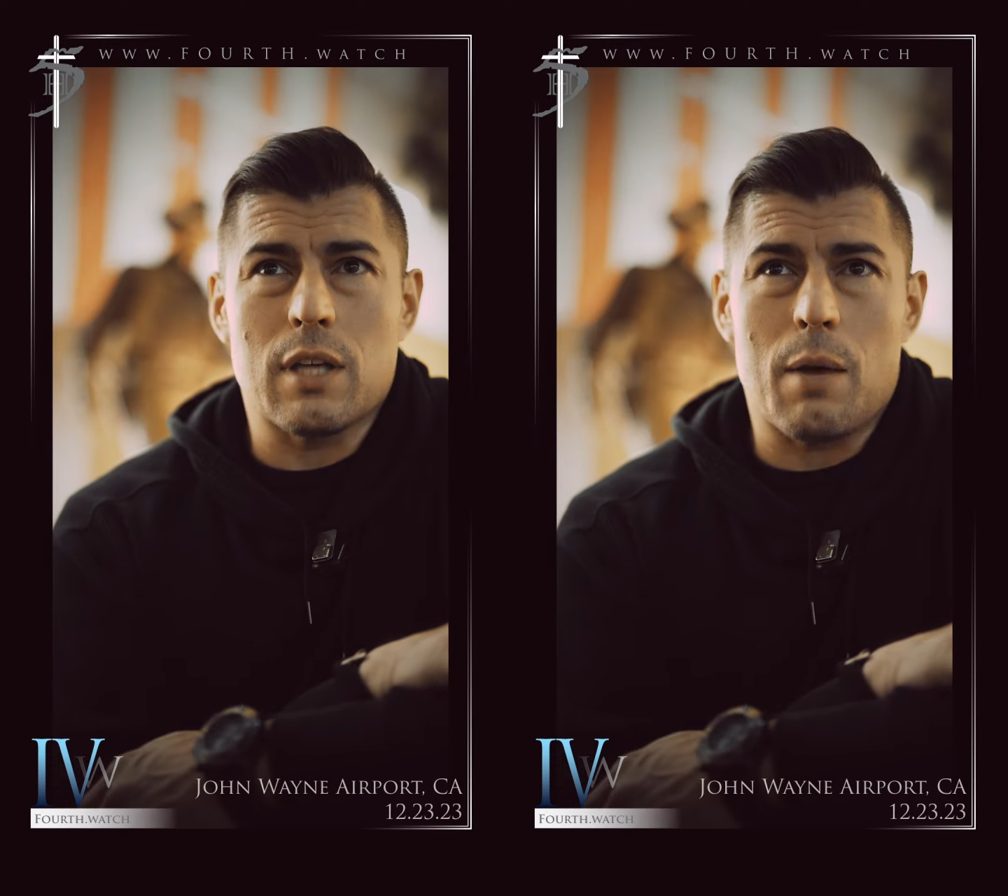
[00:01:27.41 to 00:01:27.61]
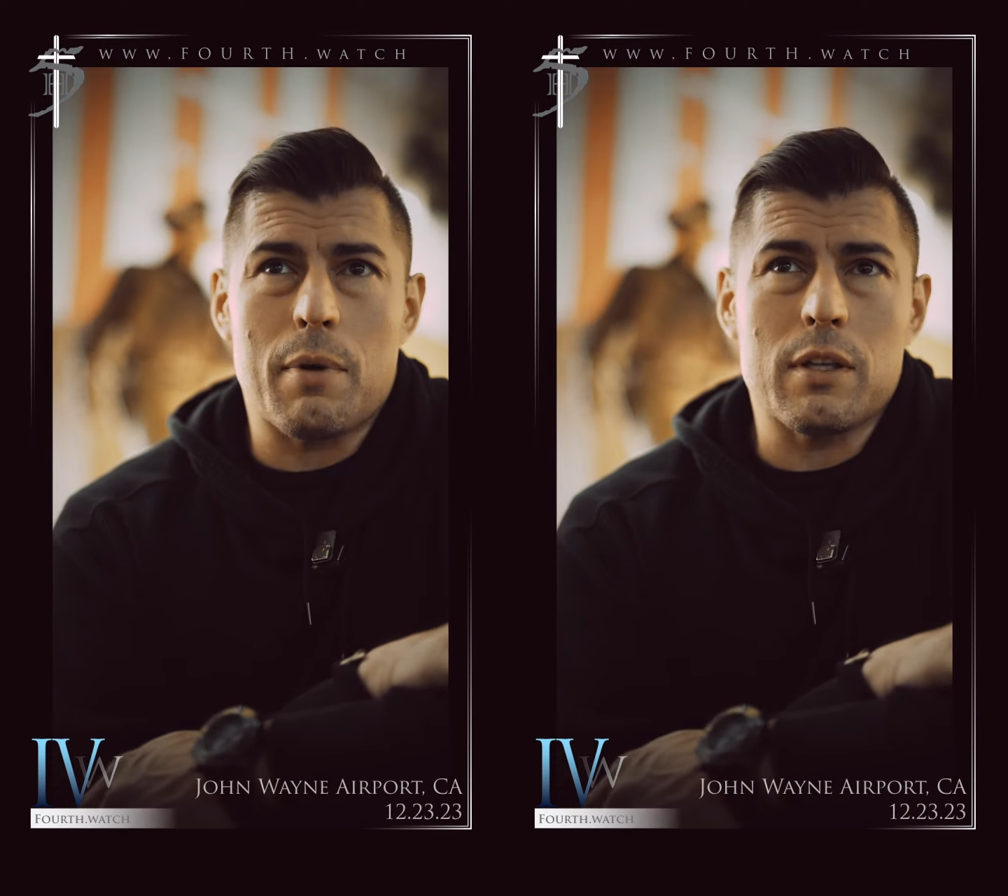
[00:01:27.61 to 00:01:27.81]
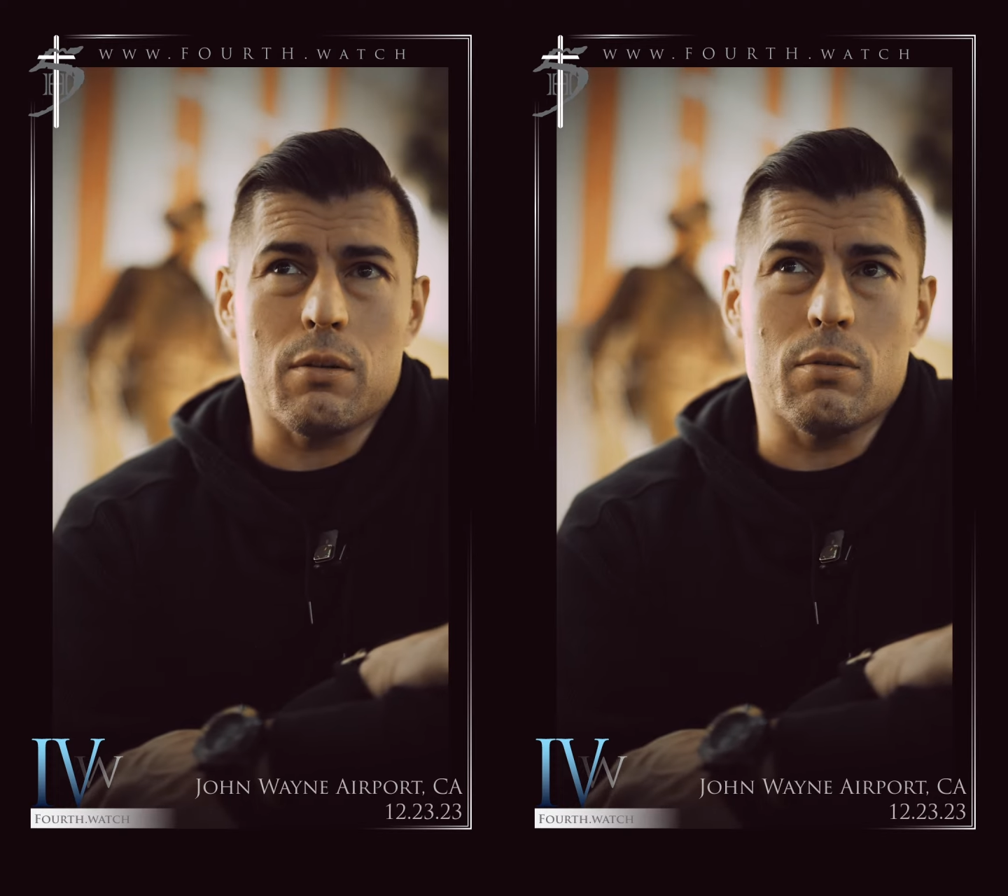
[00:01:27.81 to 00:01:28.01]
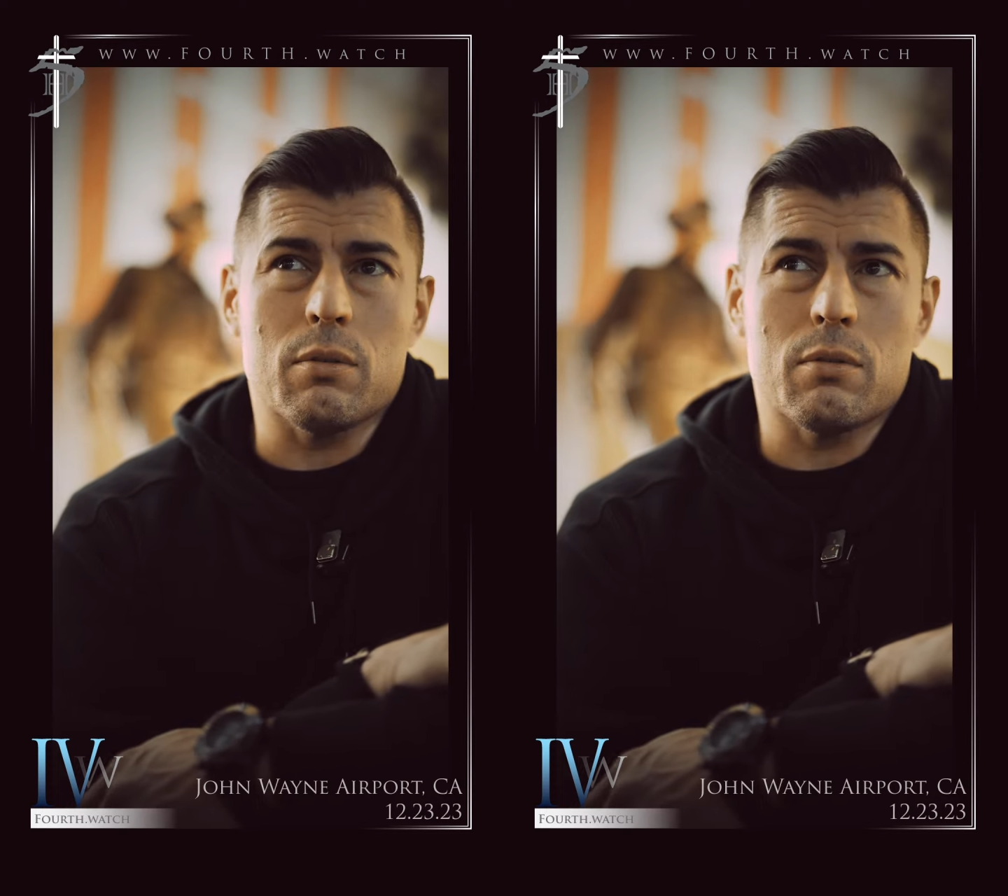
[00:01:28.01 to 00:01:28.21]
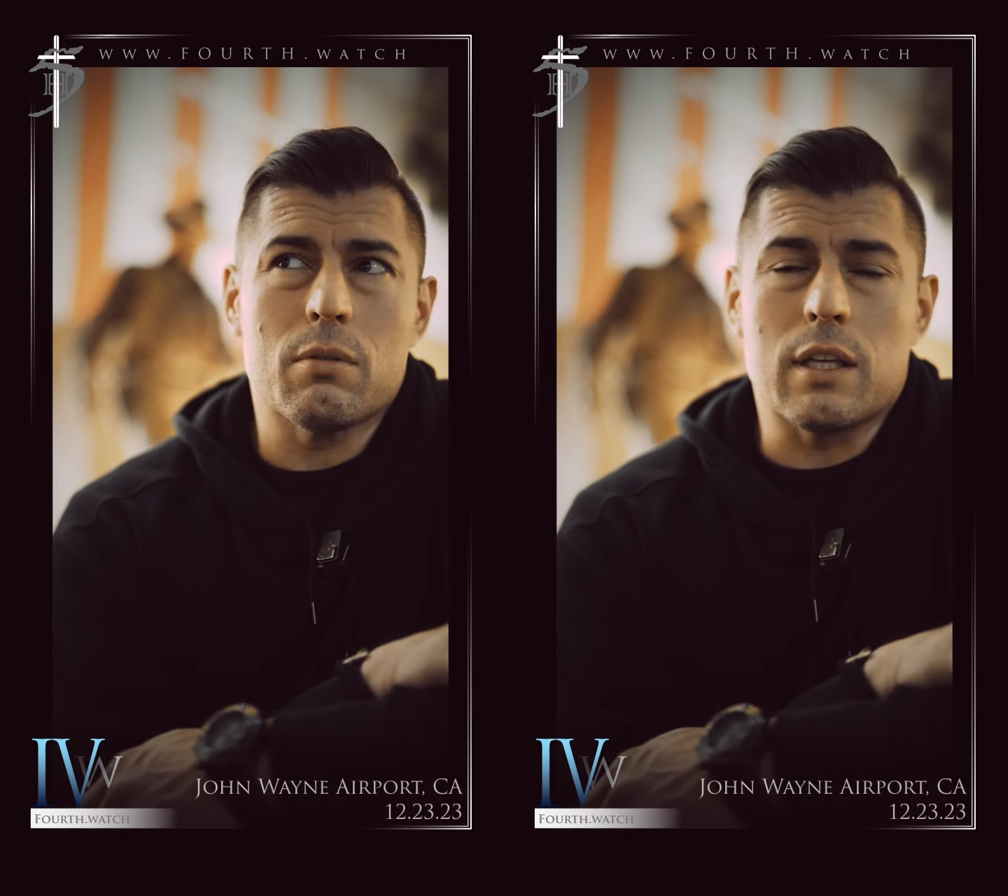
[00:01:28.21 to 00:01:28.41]
how about
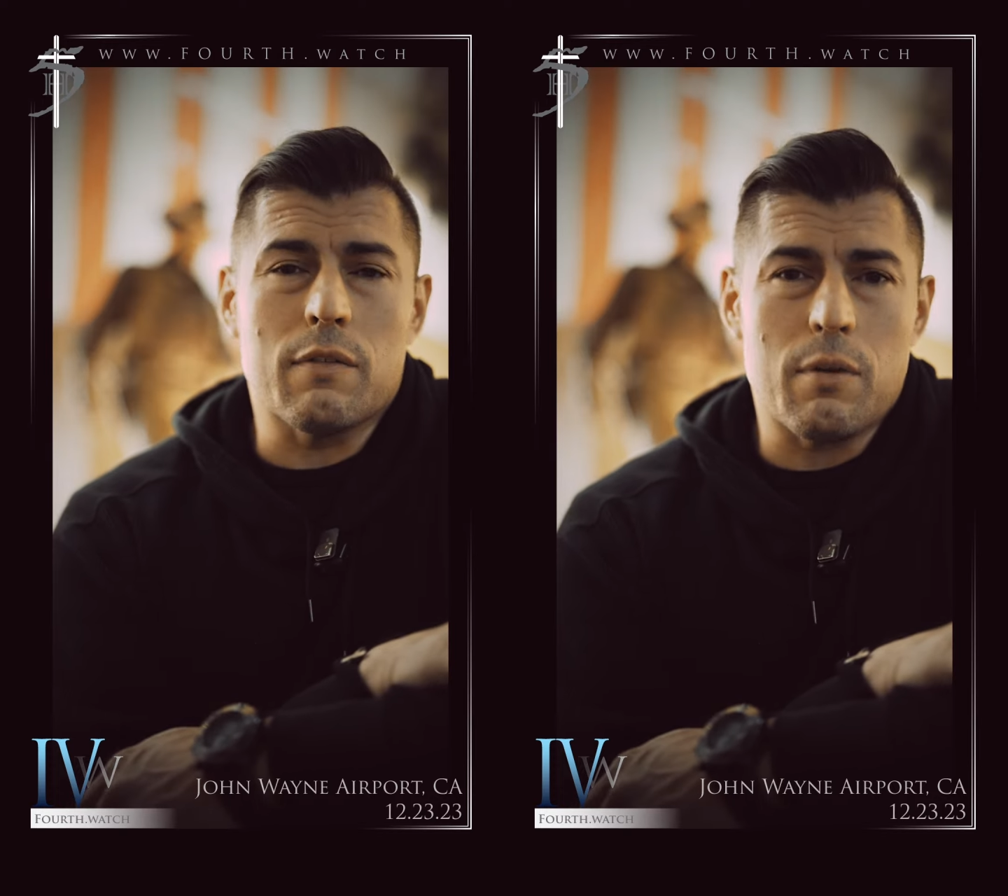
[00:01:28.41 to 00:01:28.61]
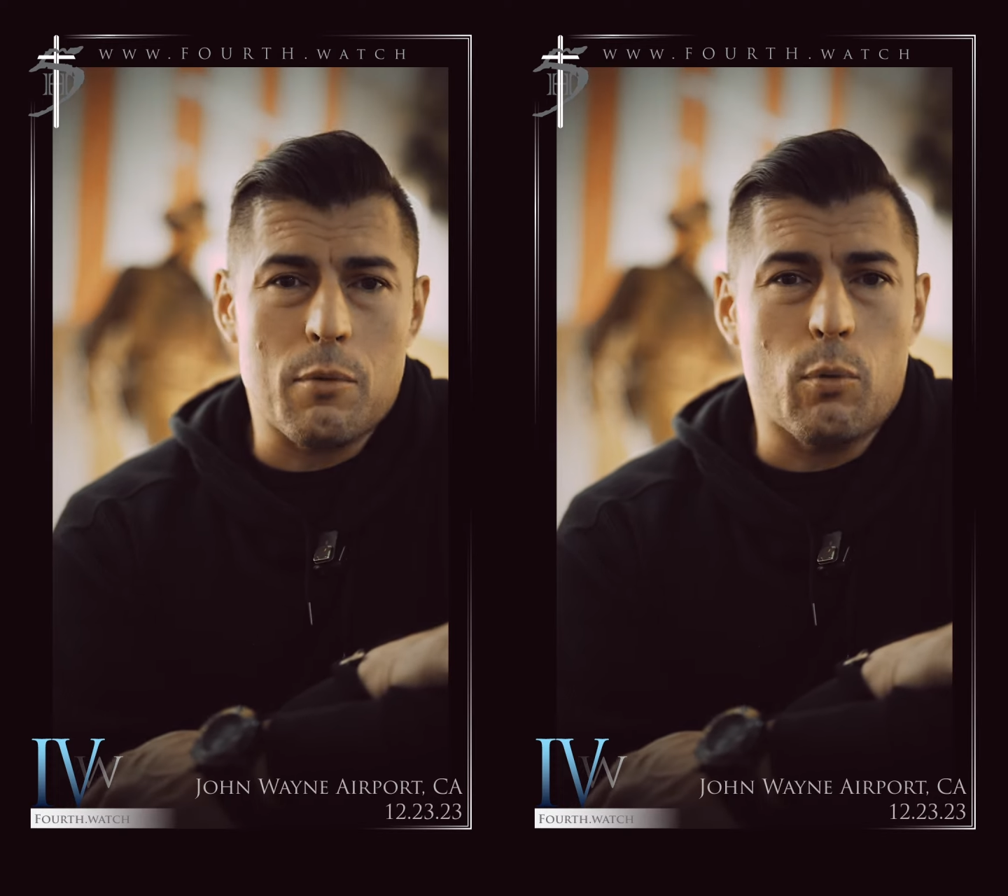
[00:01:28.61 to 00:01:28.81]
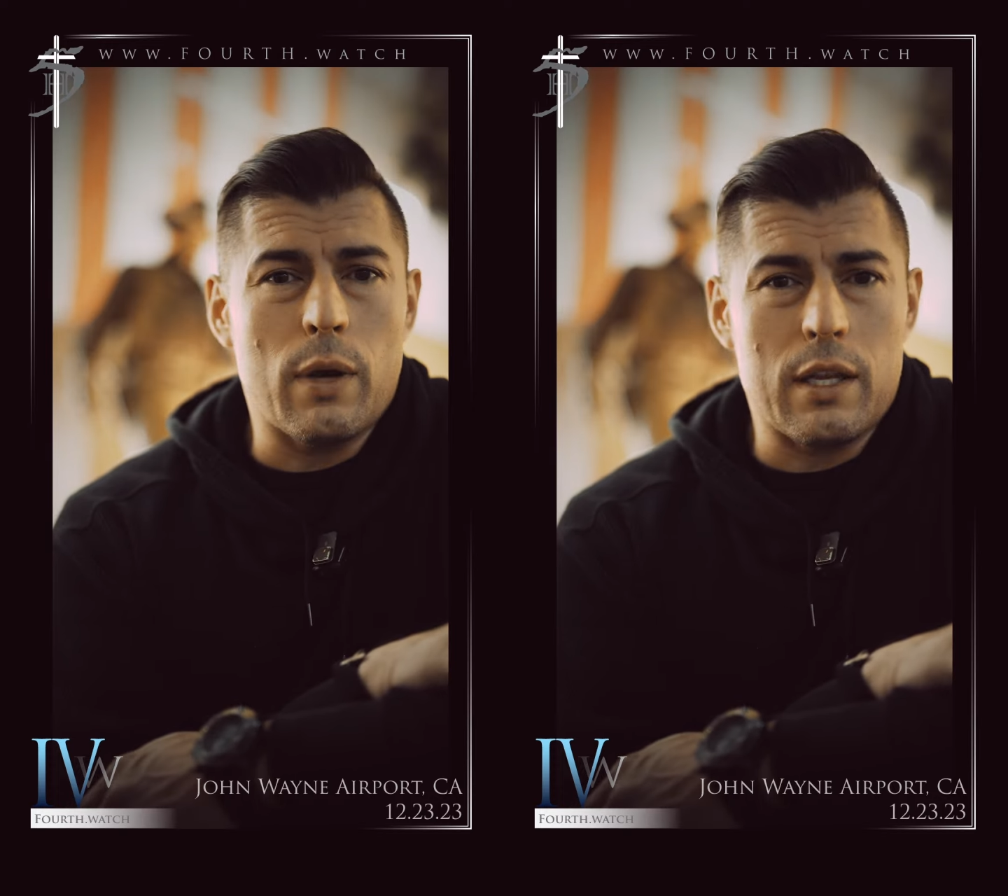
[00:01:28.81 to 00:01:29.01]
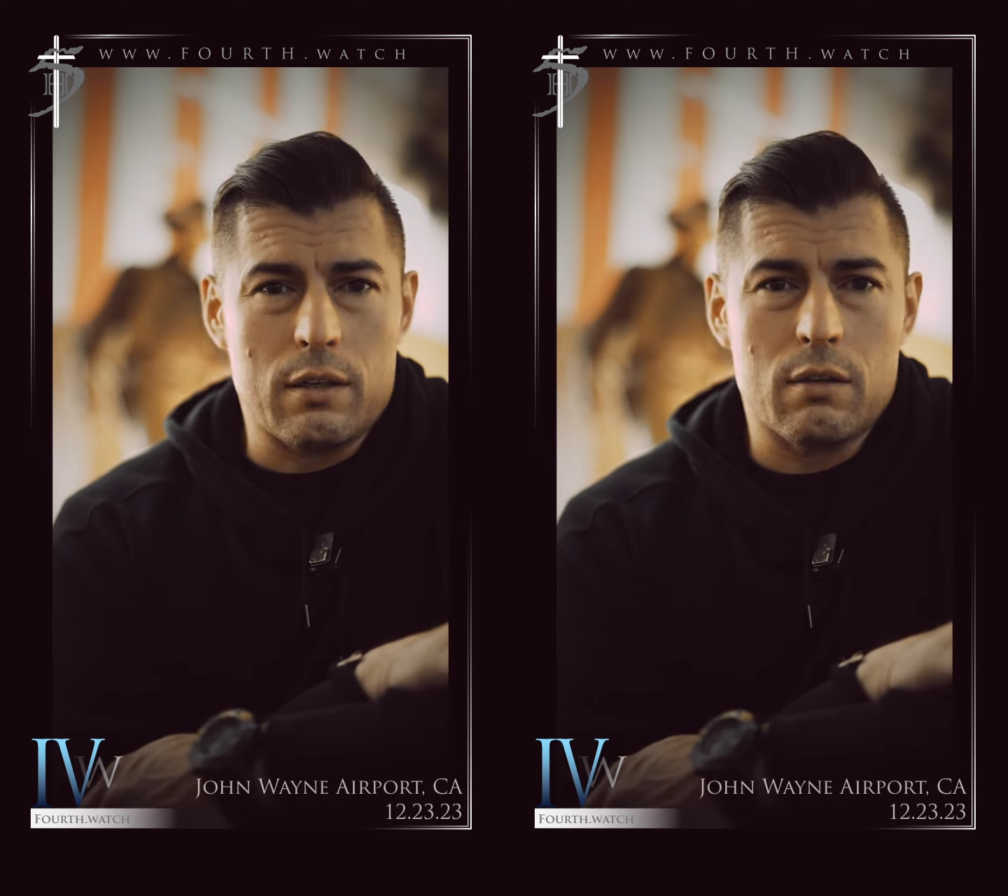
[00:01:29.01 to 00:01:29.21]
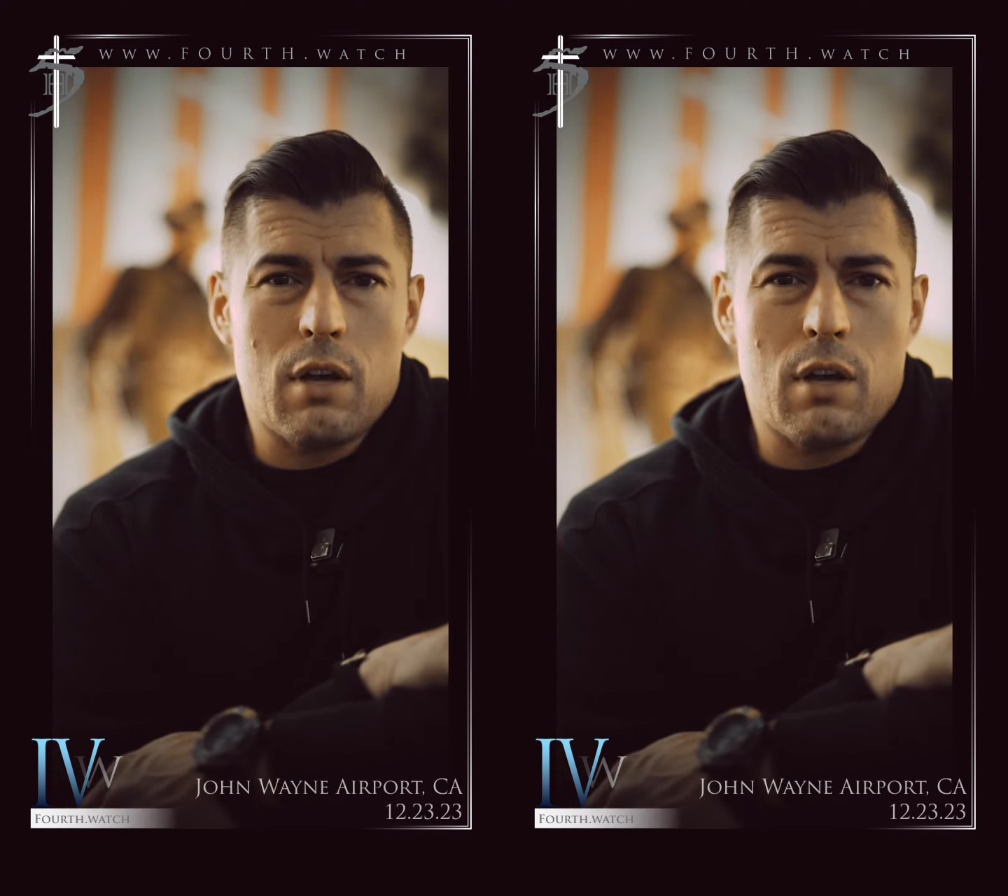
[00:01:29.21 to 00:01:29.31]
you give him a win?